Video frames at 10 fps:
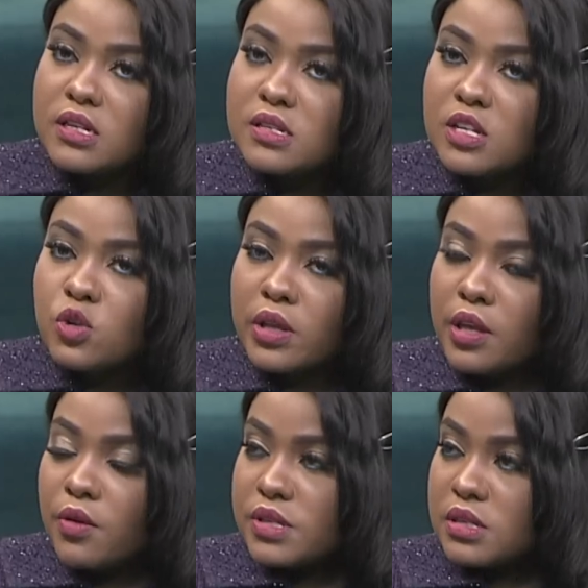Central
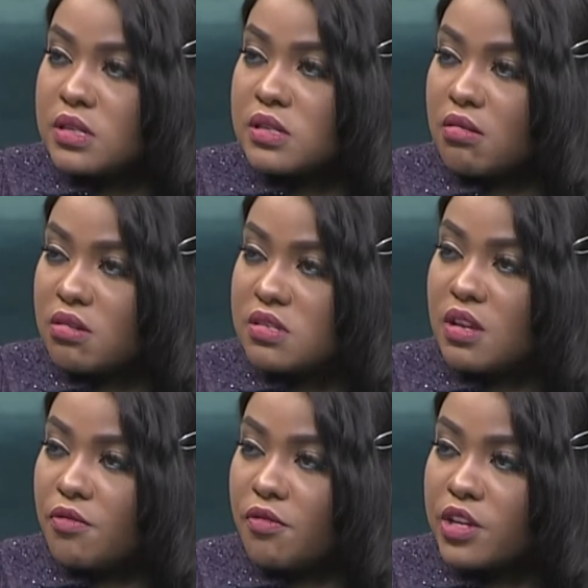Kenya residents are
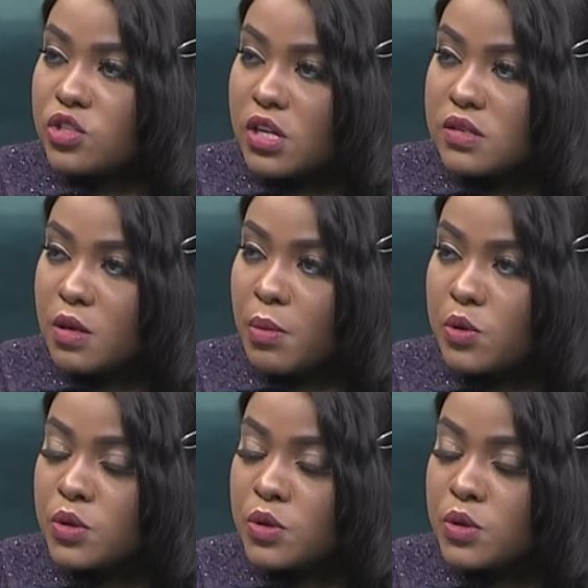disenfranchised about?